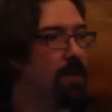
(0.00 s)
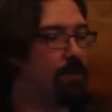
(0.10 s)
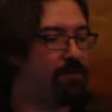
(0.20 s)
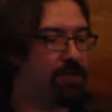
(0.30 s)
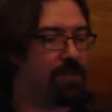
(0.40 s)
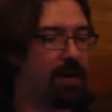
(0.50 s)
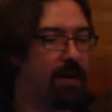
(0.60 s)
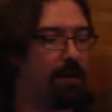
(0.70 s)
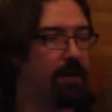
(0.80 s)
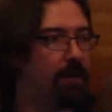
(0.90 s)
and we've just got
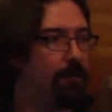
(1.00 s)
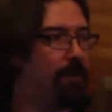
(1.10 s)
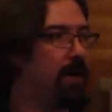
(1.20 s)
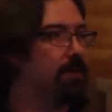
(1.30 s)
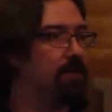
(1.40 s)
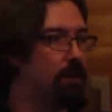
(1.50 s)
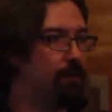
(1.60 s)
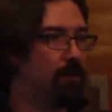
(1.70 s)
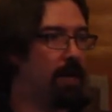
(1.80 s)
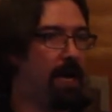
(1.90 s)
a, a, file
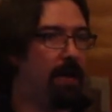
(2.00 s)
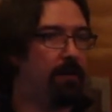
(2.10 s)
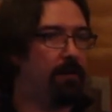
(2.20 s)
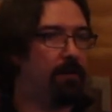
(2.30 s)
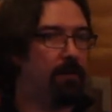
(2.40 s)
descriptor in hand?